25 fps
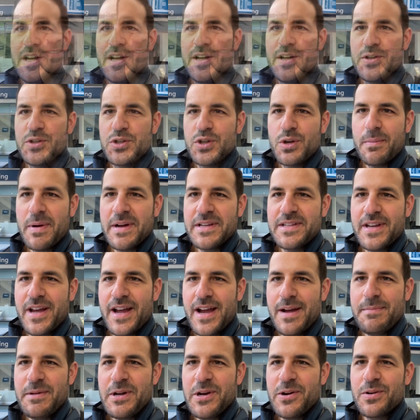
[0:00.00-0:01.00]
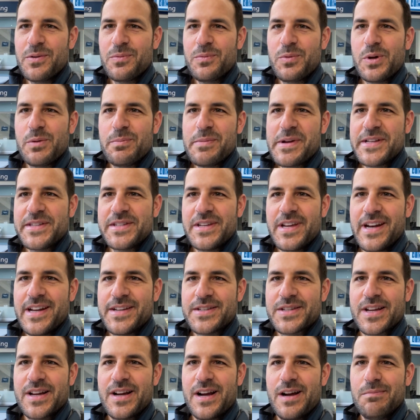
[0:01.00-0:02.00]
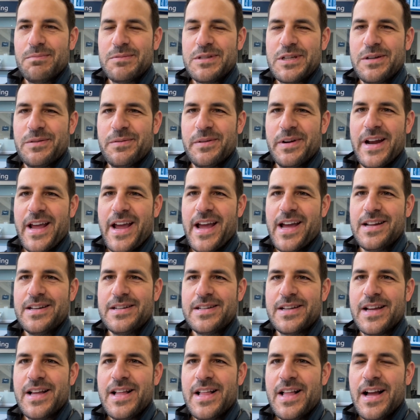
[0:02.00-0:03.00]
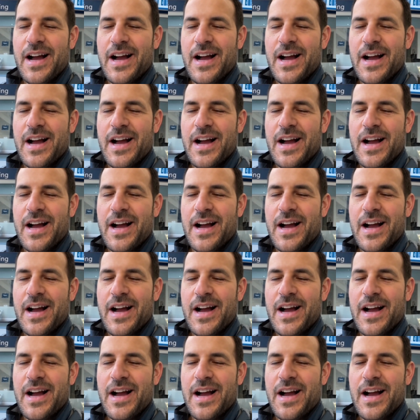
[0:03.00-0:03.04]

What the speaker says: So my time here in Wilmington has come to an end.